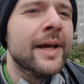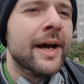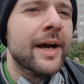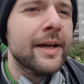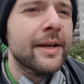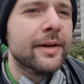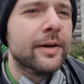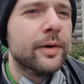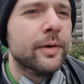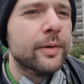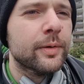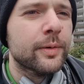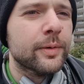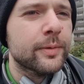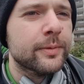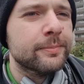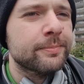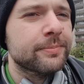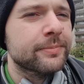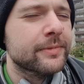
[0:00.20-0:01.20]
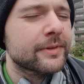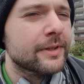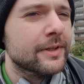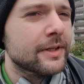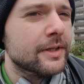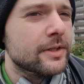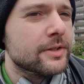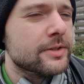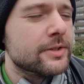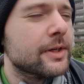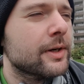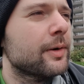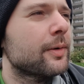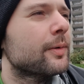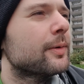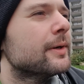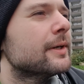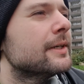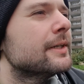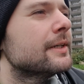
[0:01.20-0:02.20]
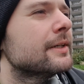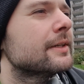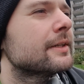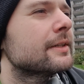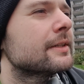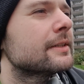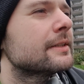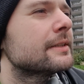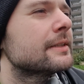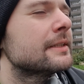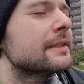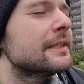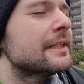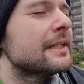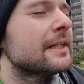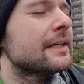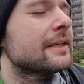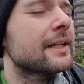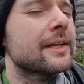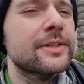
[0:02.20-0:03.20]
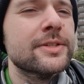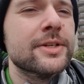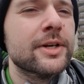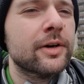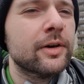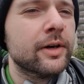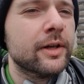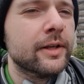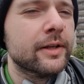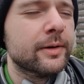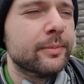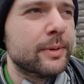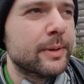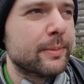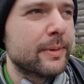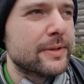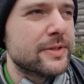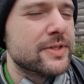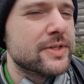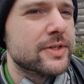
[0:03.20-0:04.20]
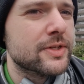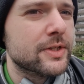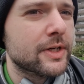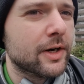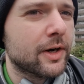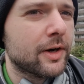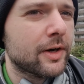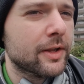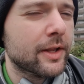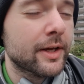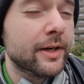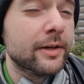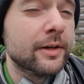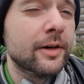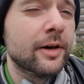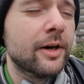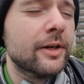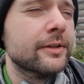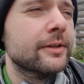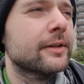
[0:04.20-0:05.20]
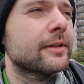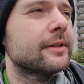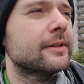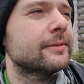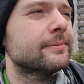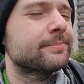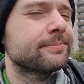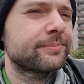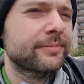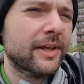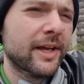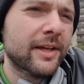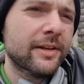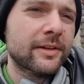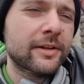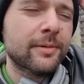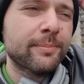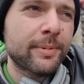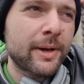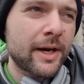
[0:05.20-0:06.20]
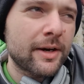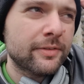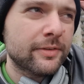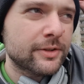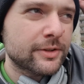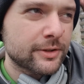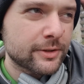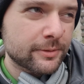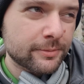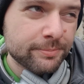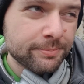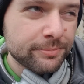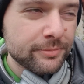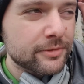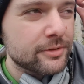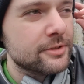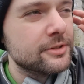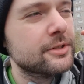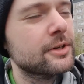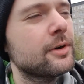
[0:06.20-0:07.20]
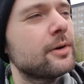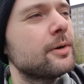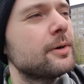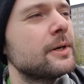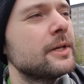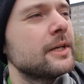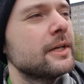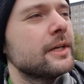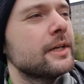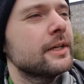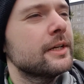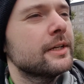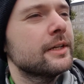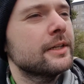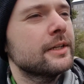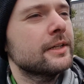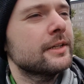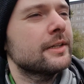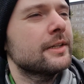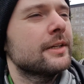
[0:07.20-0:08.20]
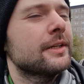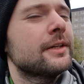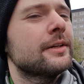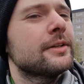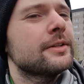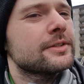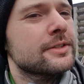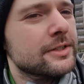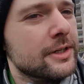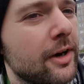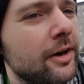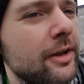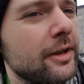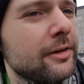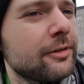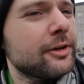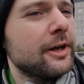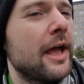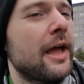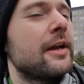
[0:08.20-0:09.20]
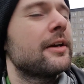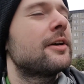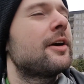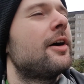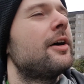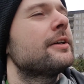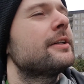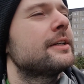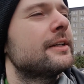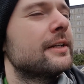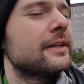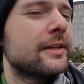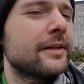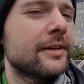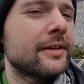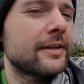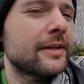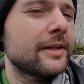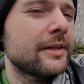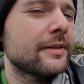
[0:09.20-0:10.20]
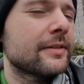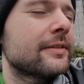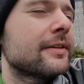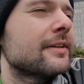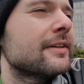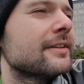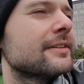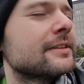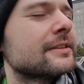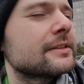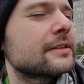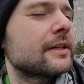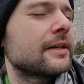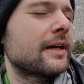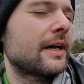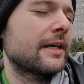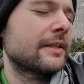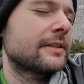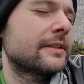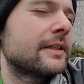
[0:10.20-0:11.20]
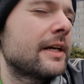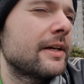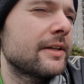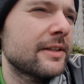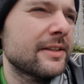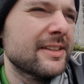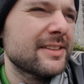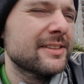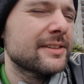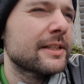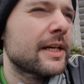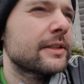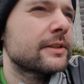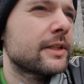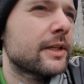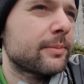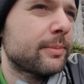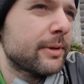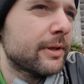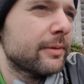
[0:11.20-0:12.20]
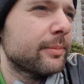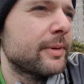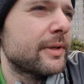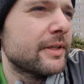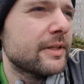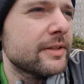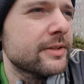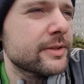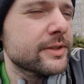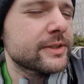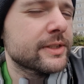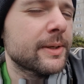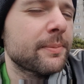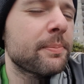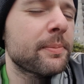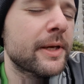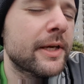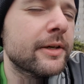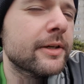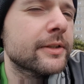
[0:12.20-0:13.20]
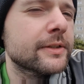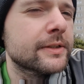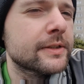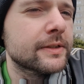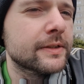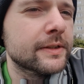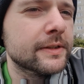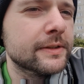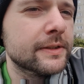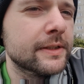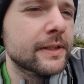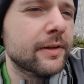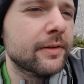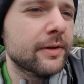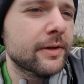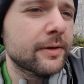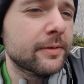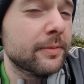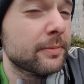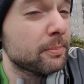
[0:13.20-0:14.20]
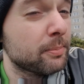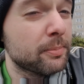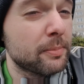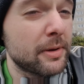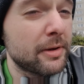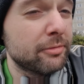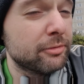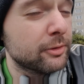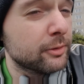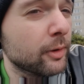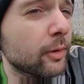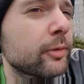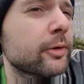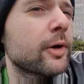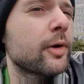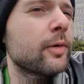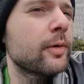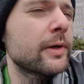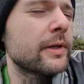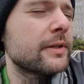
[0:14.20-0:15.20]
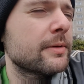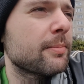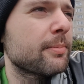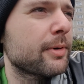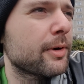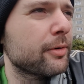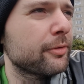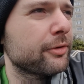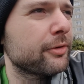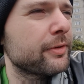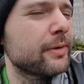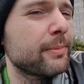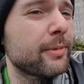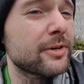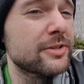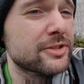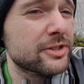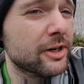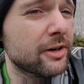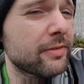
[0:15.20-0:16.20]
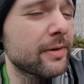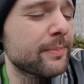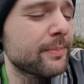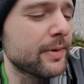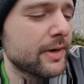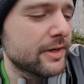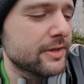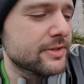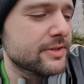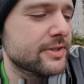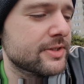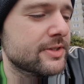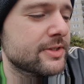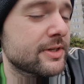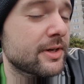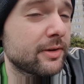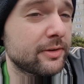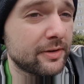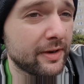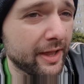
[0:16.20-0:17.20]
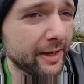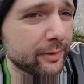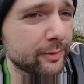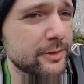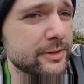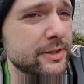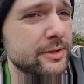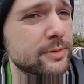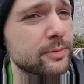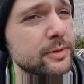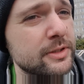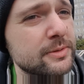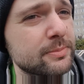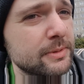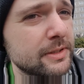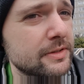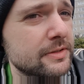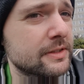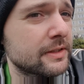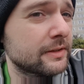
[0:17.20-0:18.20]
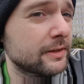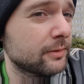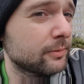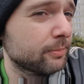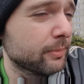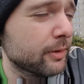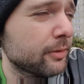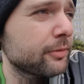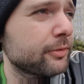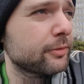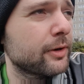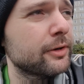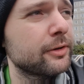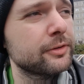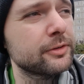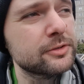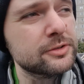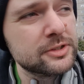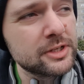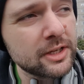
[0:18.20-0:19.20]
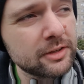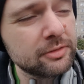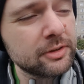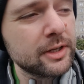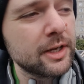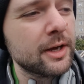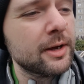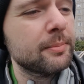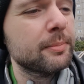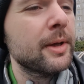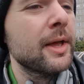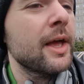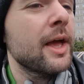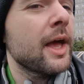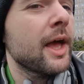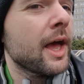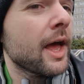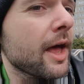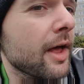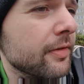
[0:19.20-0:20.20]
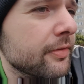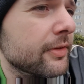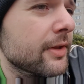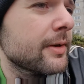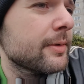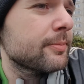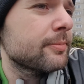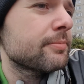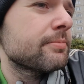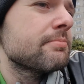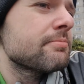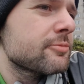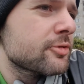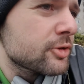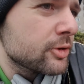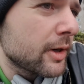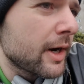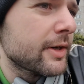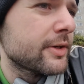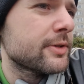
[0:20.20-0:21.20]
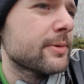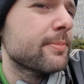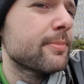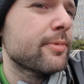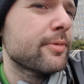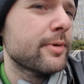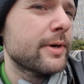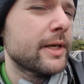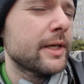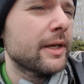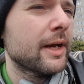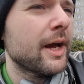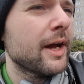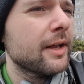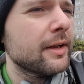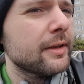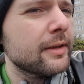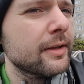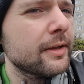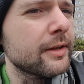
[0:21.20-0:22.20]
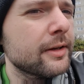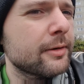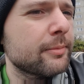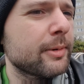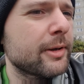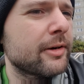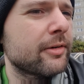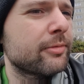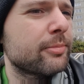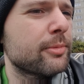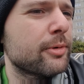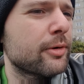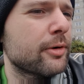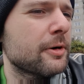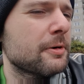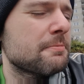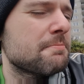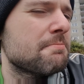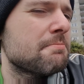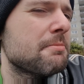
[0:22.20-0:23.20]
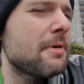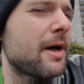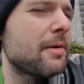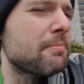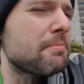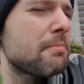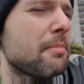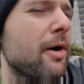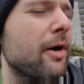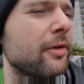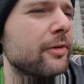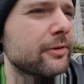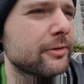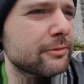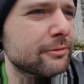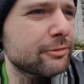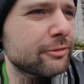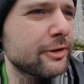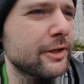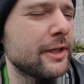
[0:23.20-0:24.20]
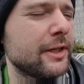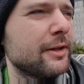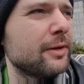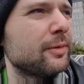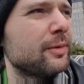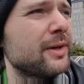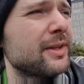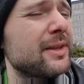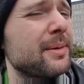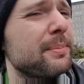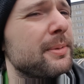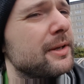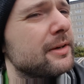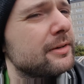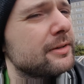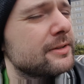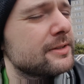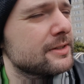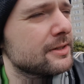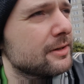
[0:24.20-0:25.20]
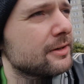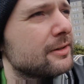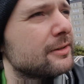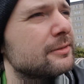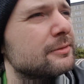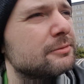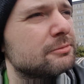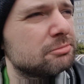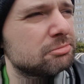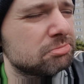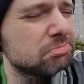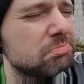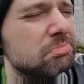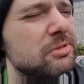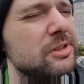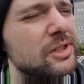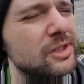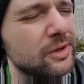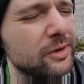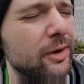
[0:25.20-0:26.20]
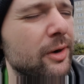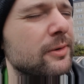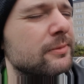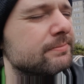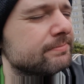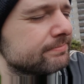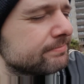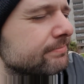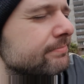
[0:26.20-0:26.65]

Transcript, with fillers: Hello. So, let's talk a little bit about Scala and Kotlin and compare the two. So, Scala and Kotlin. These this is actually this is actually a little bit interesting because this uh, if you don't know it, both of them are Java-based languages, which means that they both run on the JVM, and they try to bring a little bit of more a modern feel with a bit of you know